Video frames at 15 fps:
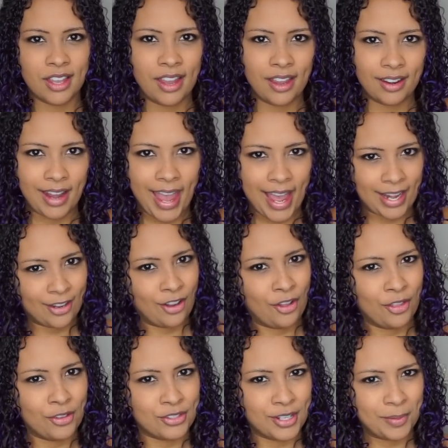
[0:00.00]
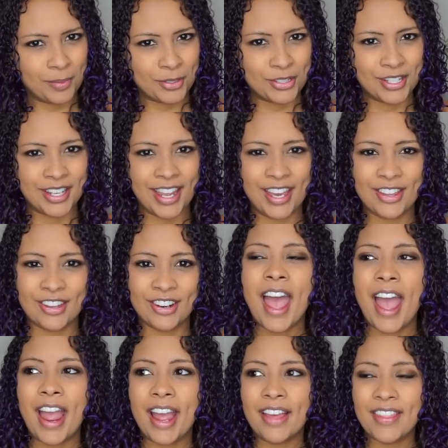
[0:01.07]
and adding all those numbers together,
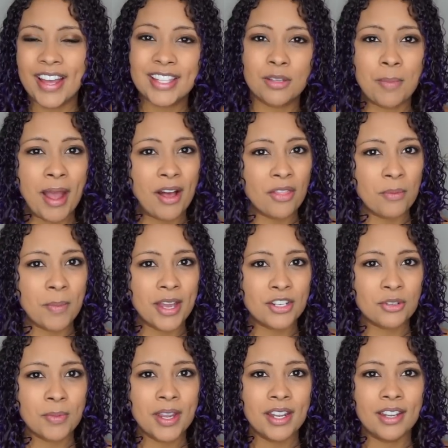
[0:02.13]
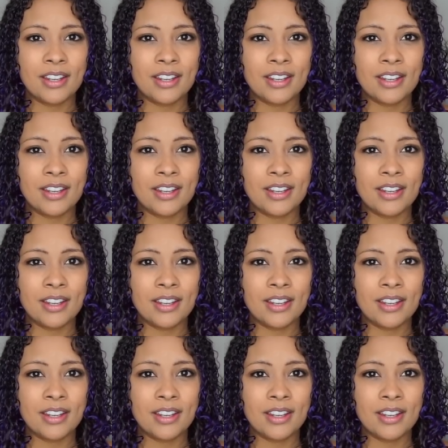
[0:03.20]
and that's about the measurement.